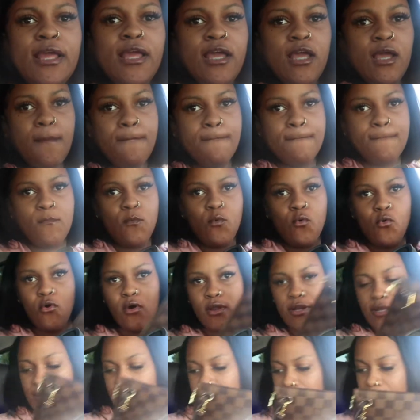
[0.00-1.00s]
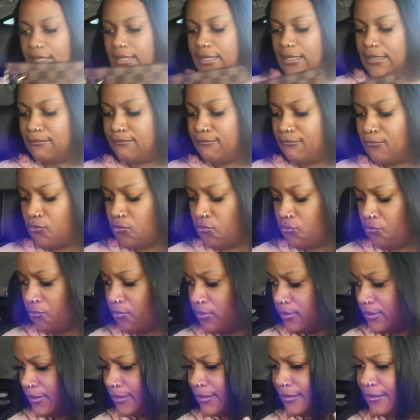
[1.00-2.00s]
good morning, good
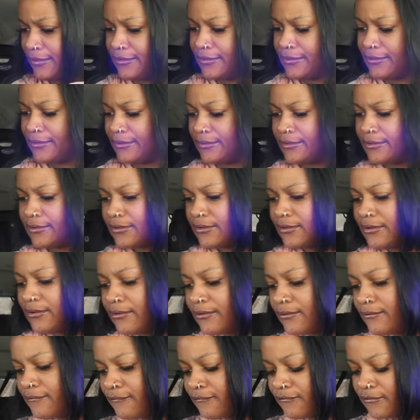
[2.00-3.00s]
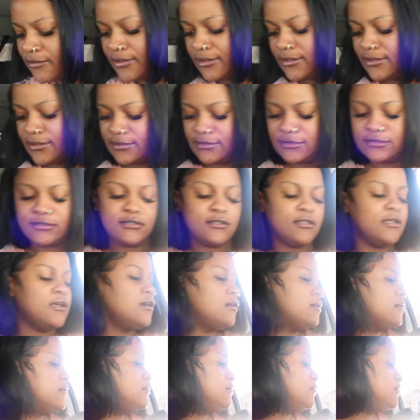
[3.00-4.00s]
morning, good, good girlfriends. No.